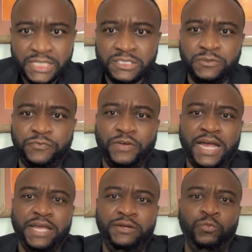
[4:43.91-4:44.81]
to
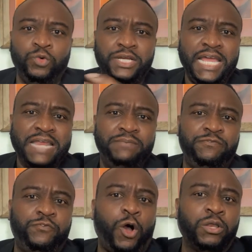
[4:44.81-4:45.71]
find what
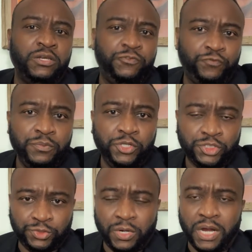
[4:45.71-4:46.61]
had fallen from your
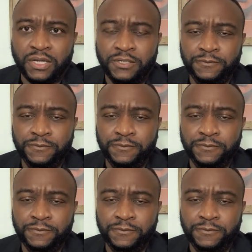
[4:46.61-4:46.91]
truck.